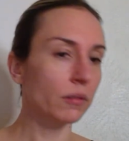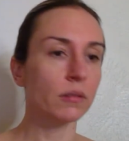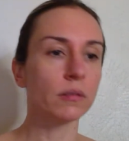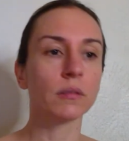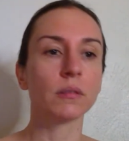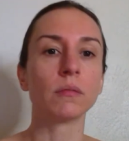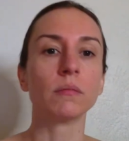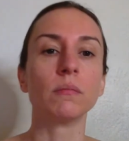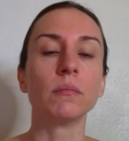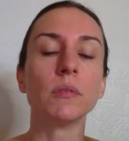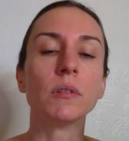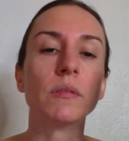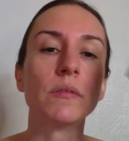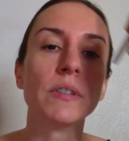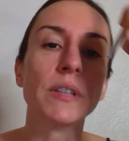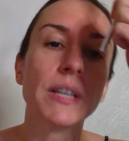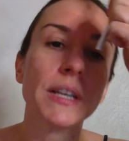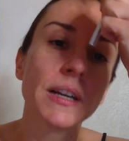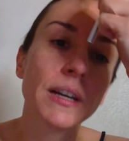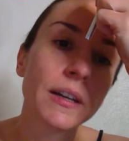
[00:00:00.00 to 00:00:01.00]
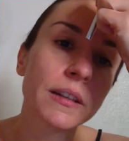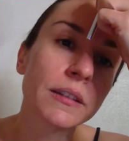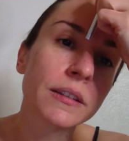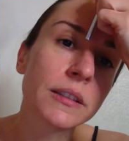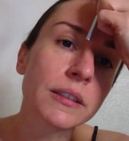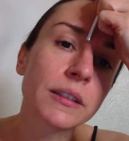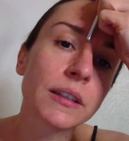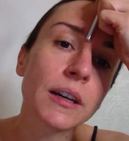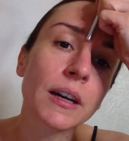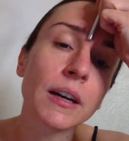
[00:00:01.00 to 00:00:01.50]
And move to the other
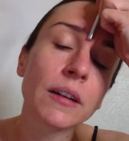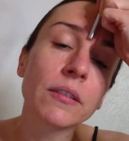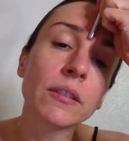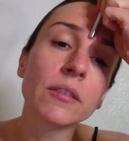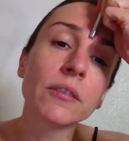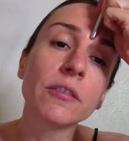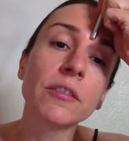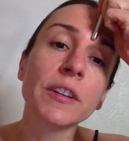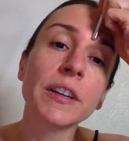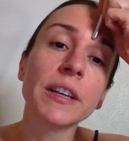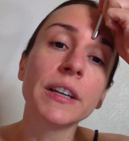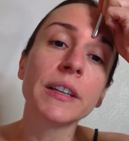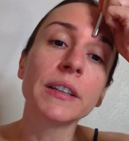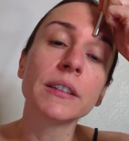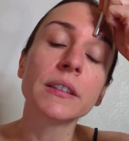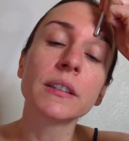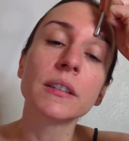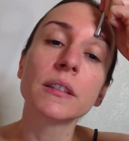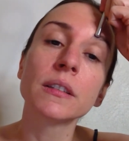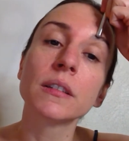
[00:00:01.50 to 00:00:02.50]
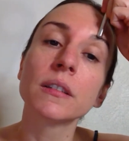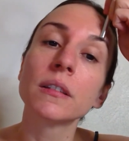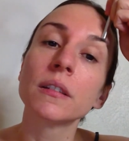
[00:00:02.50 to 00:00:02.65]
side of the face,